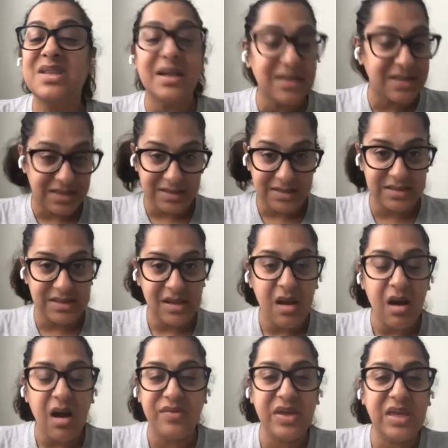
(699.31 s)
dozens
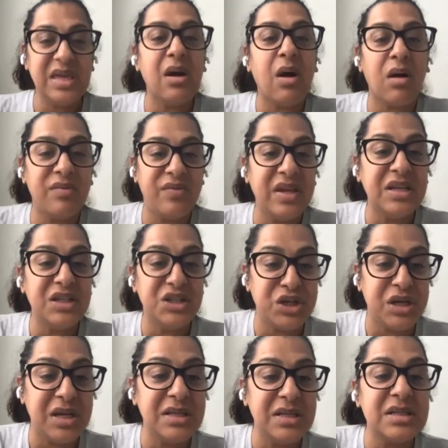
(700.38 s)
of ERV
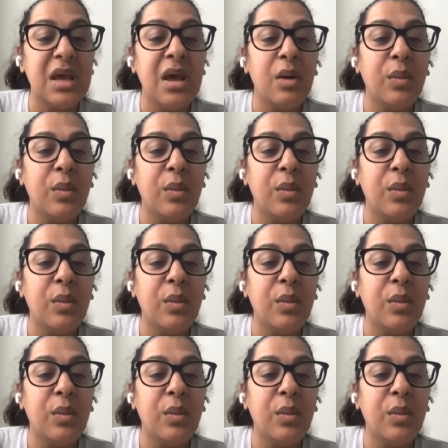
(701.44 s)
genes,